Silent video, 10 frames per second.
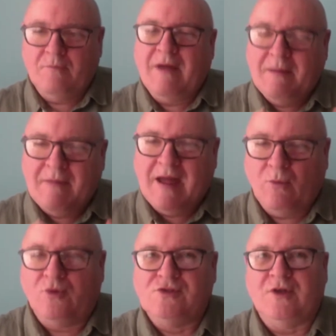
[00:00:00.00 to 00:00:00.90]
my
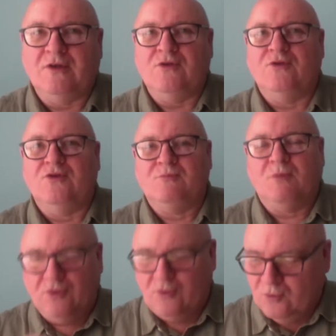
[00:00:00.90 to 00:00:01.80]
words, not yours,
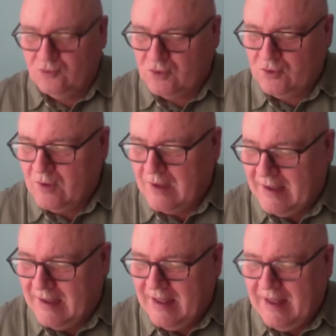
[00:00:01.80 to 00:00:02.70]
but those who
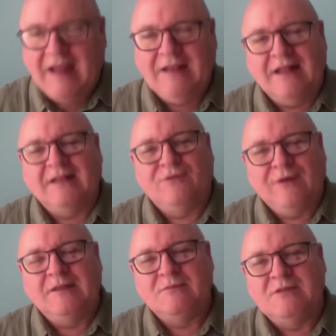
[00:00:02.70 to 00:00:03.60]

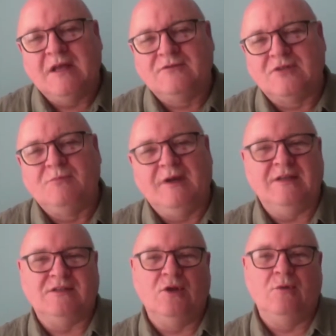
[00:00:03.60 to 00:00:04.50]
identified themselves as
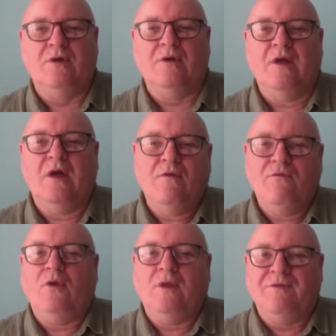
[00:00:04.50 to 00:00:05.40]
British and who were
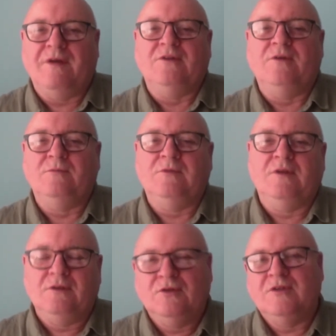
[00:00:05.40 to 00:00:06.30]
falling victim
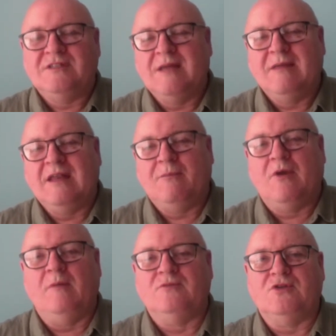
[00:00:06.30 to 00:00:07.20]
to the same kind of
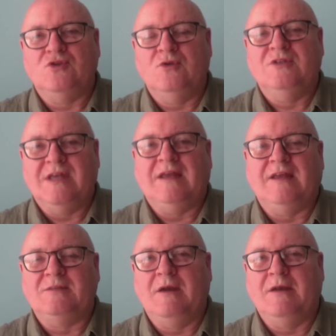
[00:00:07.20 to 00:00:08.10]
problems as you and Jake
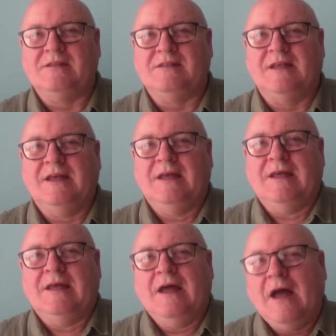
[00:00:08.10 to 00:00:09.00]
experienced.
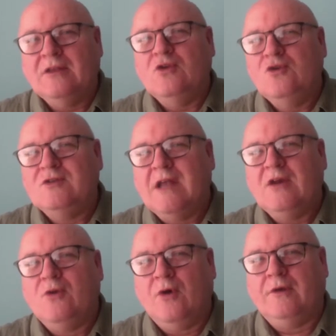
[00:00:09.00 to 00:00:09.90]
And you used earlier
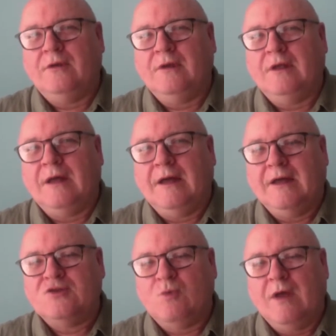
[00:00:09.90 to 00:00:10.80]
on
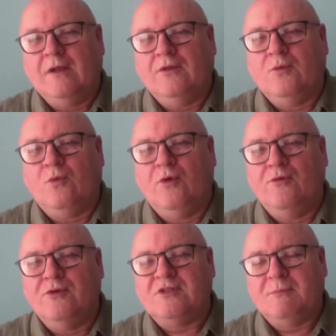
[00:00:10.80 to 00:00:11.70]
as well the word
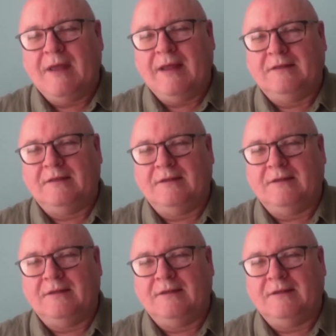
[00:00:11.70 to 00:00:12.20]
respect